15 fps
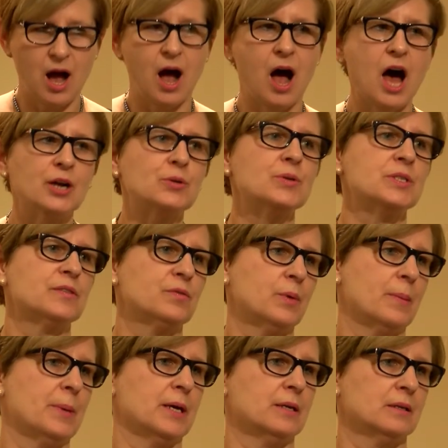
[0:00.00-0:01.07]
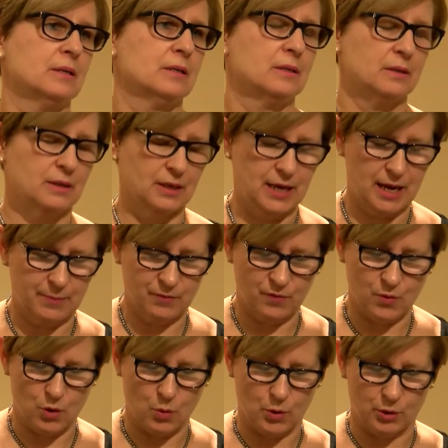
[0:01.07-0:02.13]
hundreds of women came
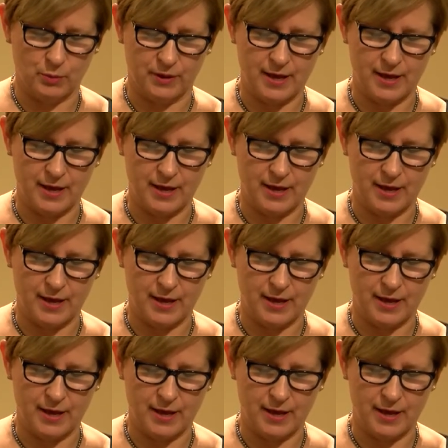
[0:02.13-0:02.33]
forward